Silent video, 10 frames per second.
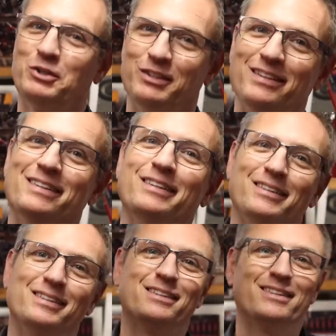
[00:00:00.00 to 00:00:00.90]
Amber
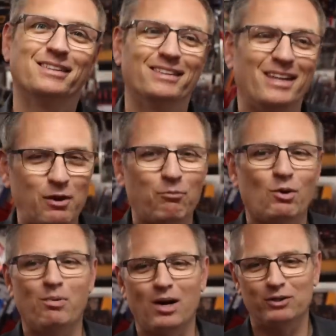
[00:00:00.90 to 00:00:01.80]
bottles. Amber
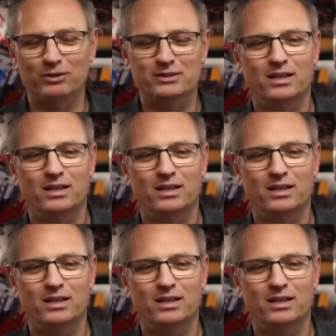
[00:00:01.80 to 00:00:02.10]
bottles.